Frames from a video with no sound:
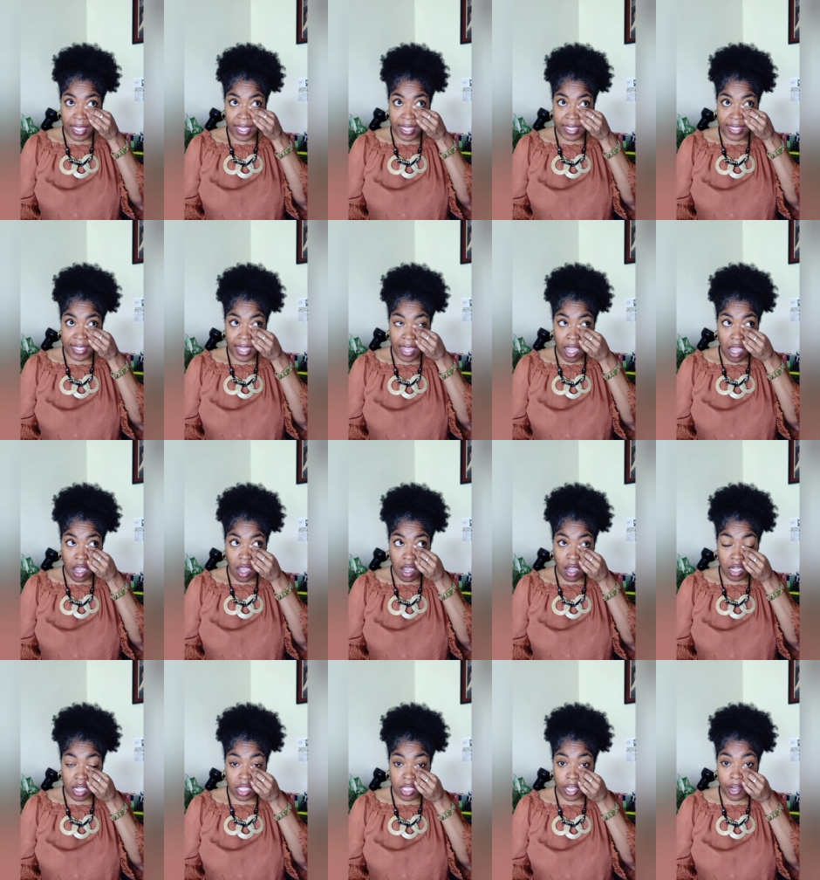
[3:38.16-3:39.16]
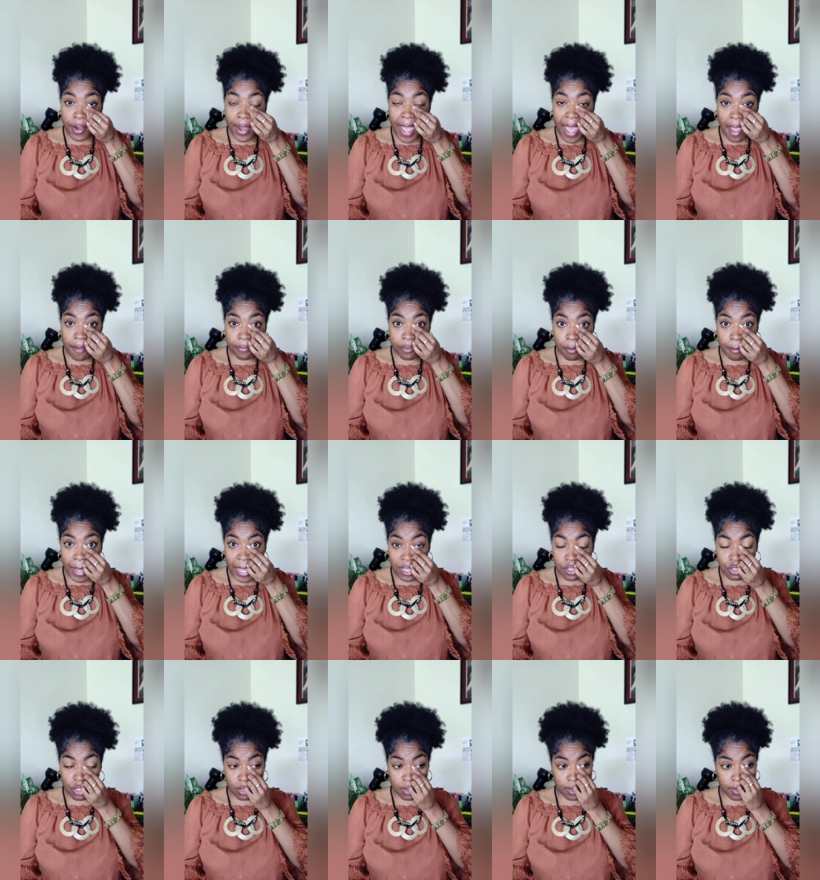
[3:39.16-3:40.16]
is clear
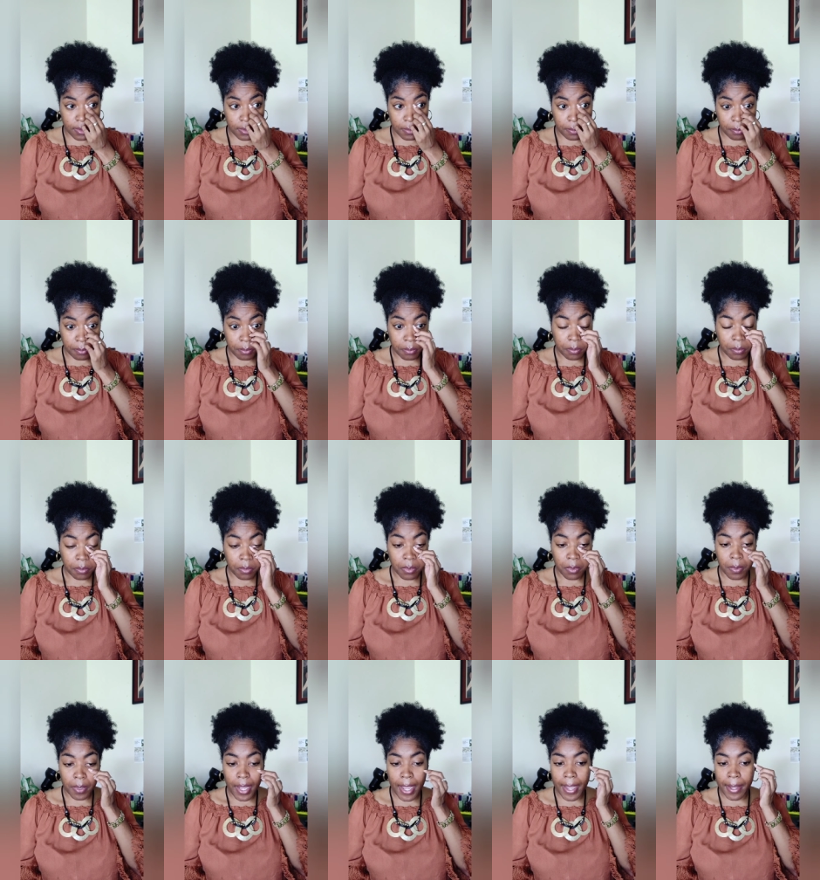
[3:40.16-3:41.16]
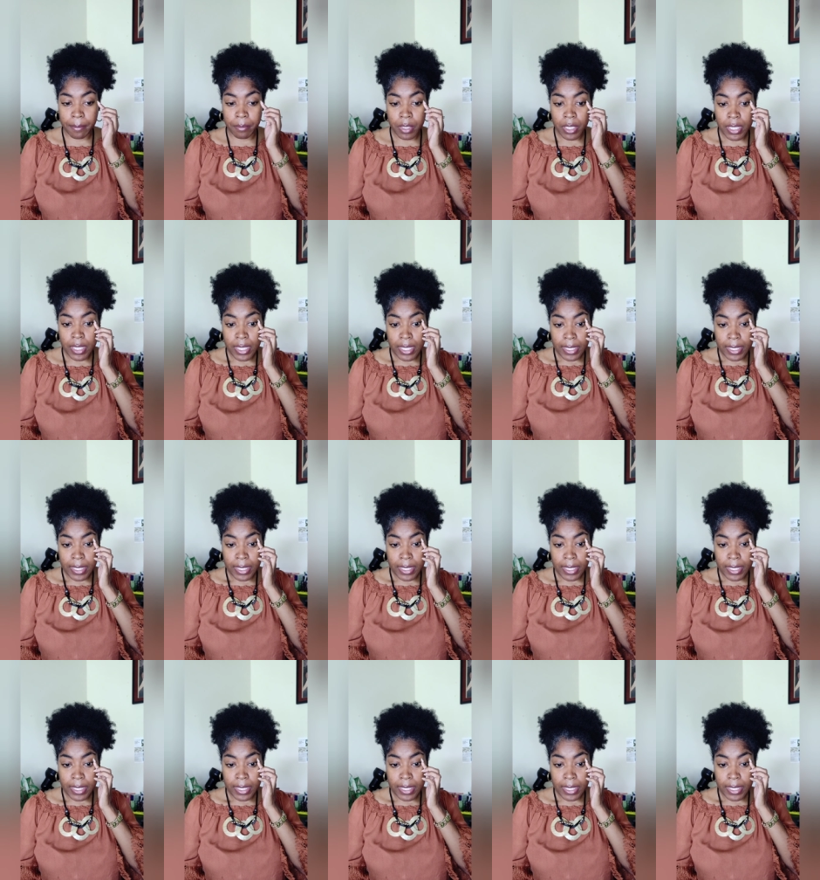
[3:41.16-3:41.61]
affirmations, okay?